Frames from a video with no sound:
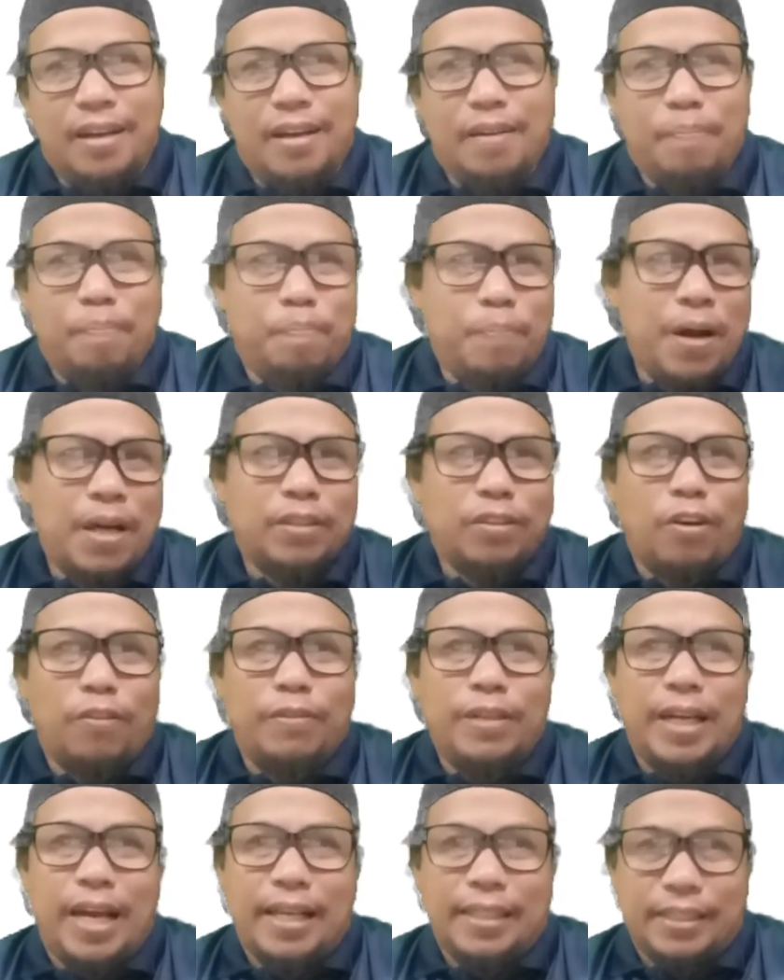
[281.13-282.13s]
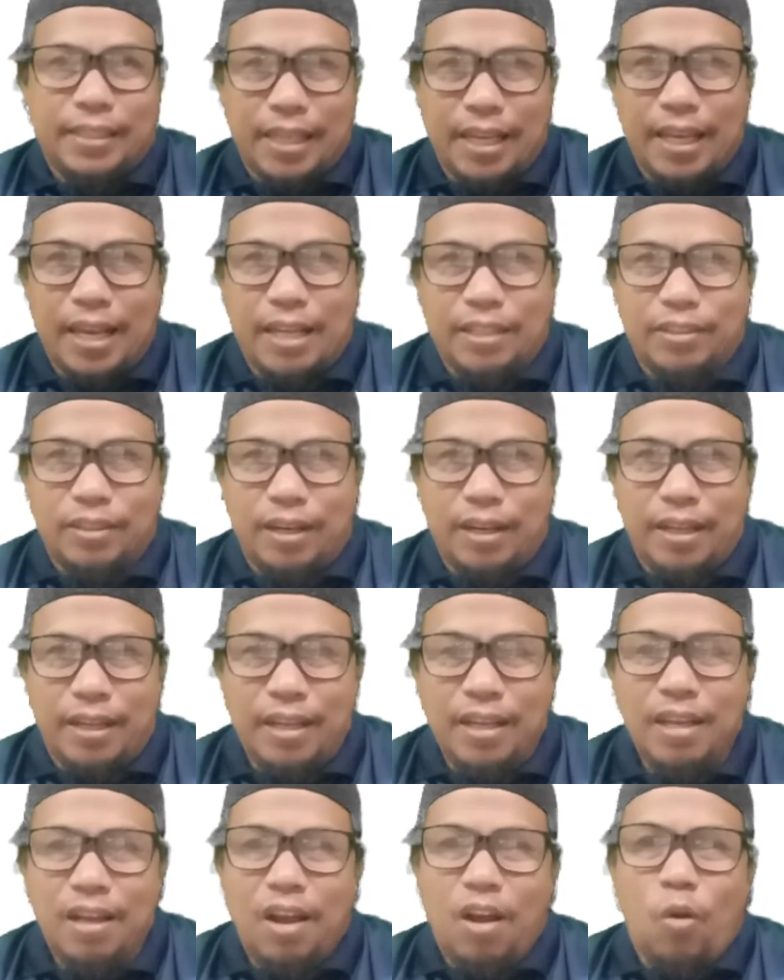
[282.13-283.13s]
part of the essay,
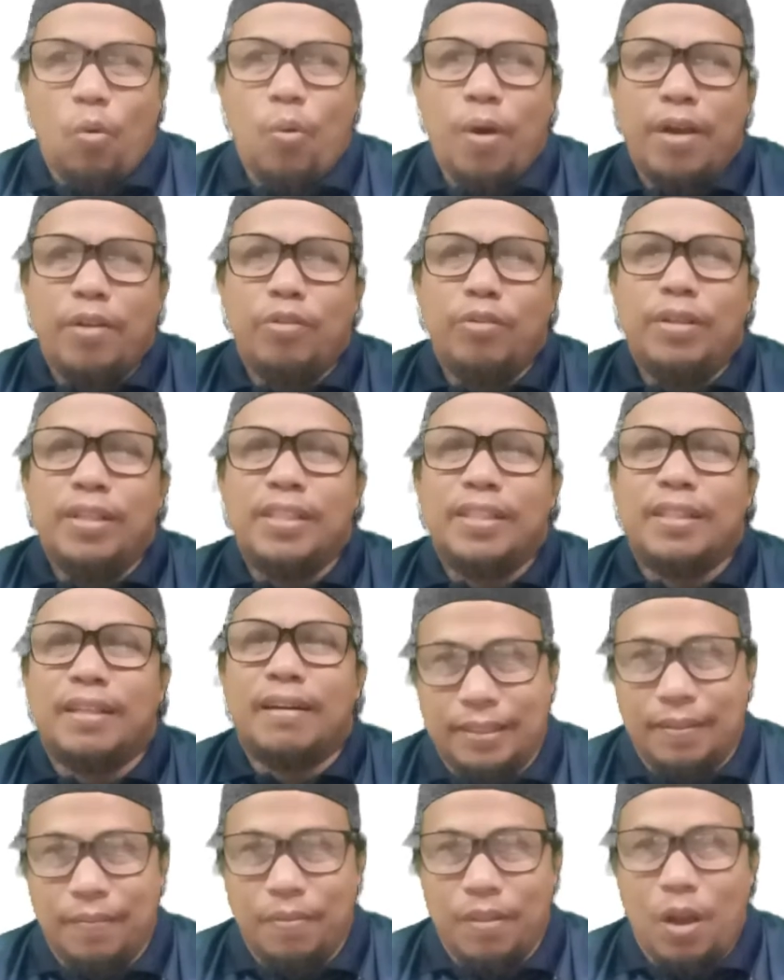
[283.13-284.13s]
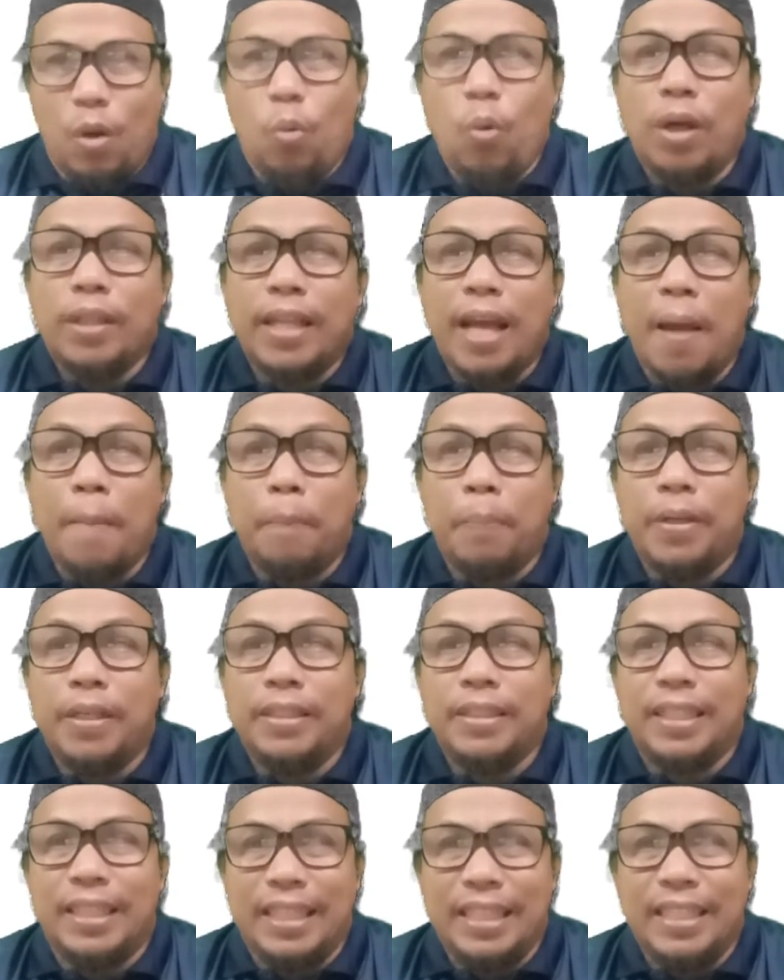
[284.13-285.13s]
actually, where you describe what
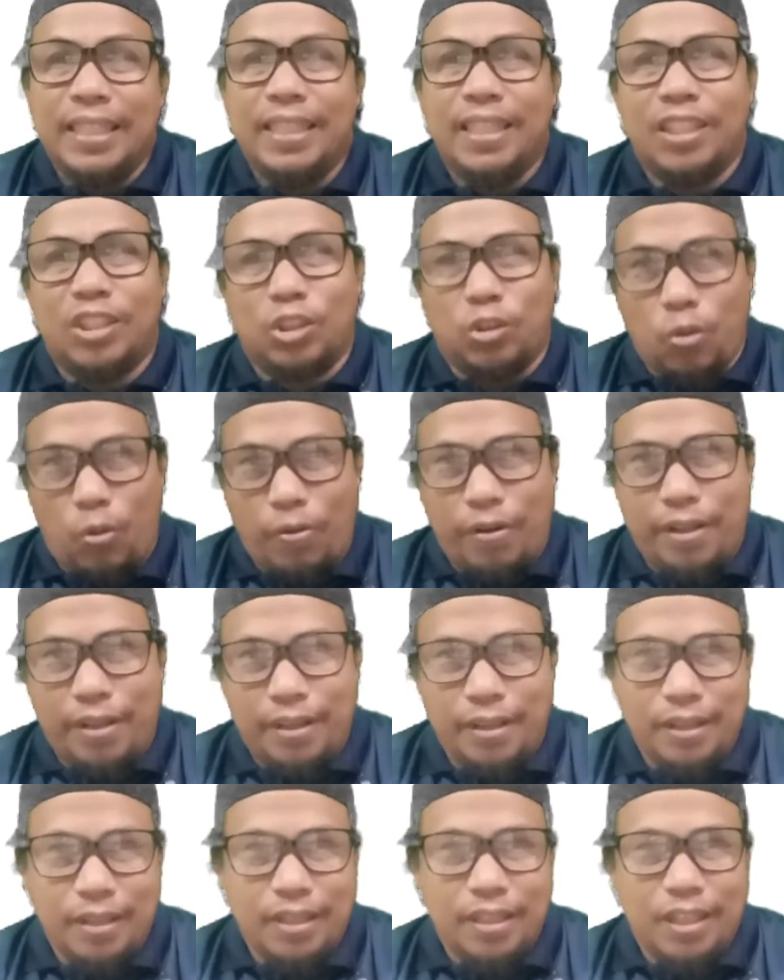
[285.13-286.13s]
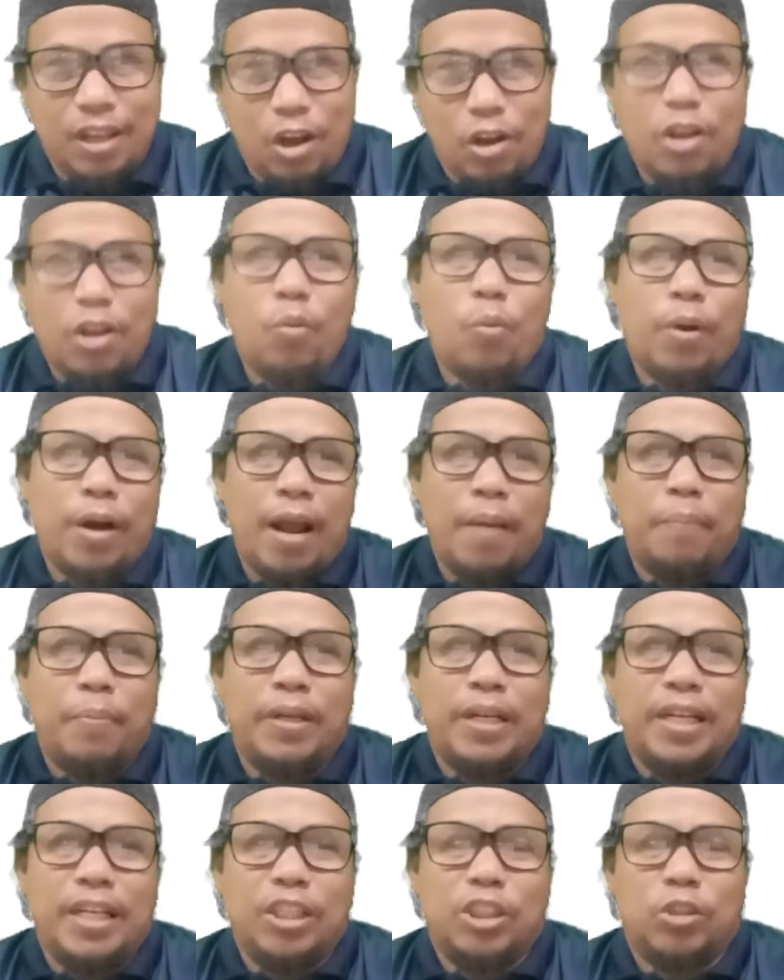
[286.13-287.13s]
happened in the story. Okay, what
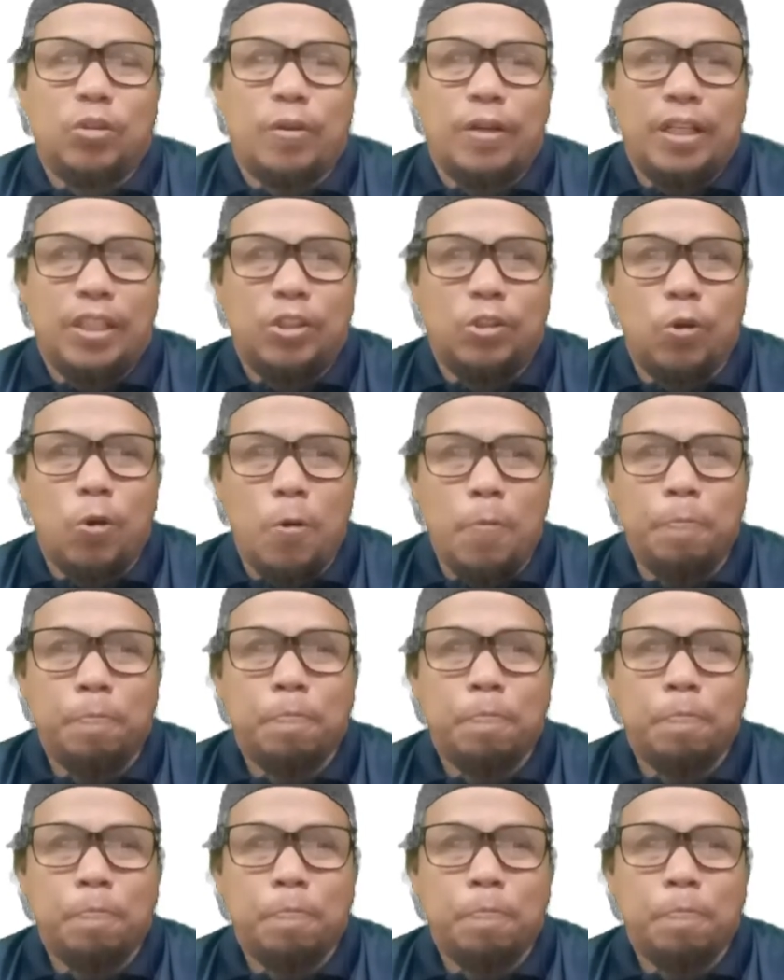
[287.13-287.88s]
happened in the story. So